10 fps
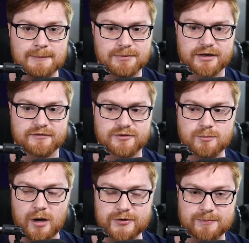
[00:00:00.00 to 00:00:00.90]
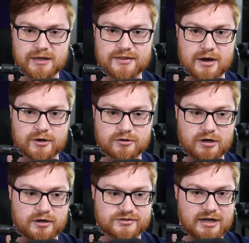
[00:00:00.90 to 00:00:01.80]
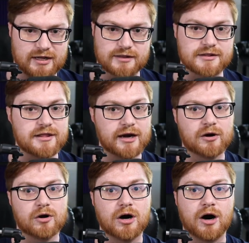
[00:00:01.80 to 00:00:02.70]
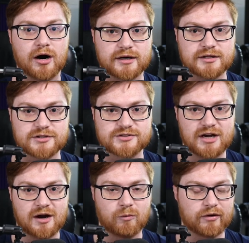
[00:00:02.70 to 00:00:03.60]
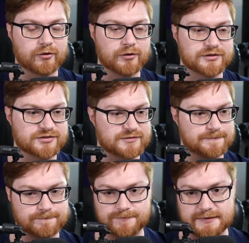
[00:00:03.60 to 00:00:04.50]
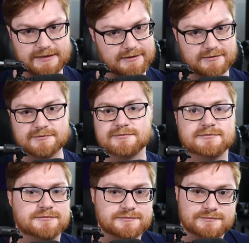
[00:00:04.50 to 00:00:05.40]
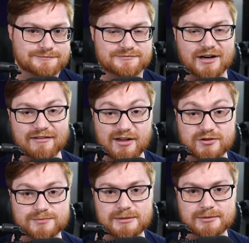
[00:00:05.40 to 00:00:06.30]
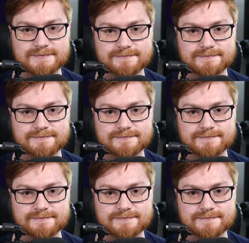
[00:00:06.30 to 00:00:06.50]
but if you multiply that across their audience, whether it's 5,000 people,